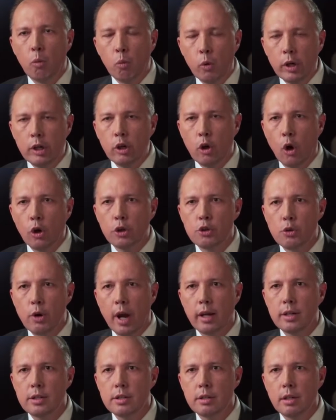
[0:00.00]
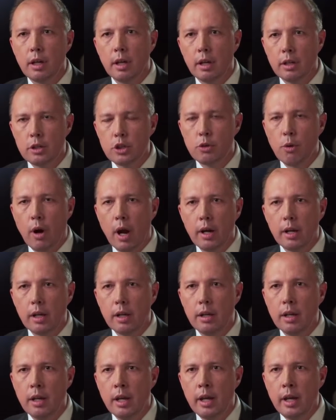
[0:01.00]
We contract
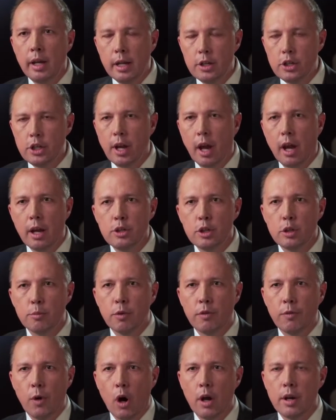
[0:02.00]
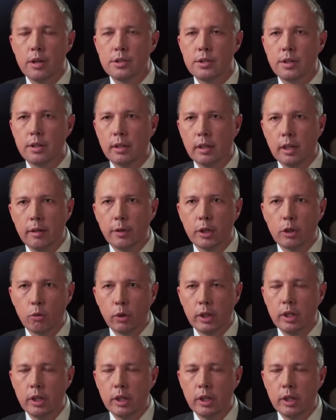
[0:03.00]
Australian education providers to deliver